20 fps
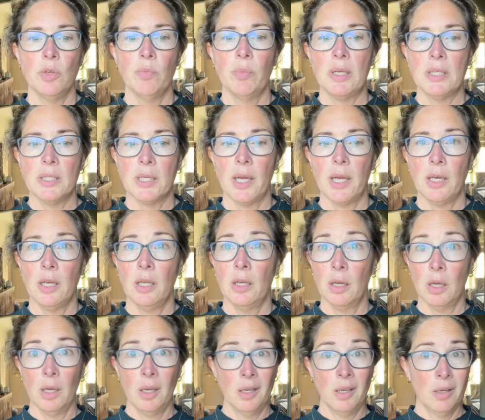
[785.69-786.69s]

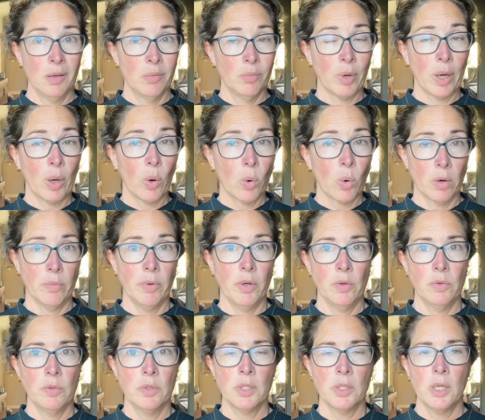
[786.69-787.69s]
maintaining my
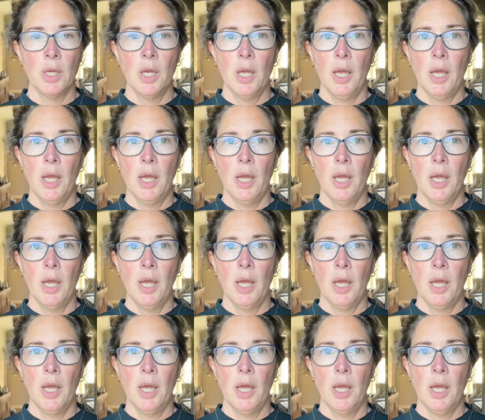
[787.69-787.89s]
hormones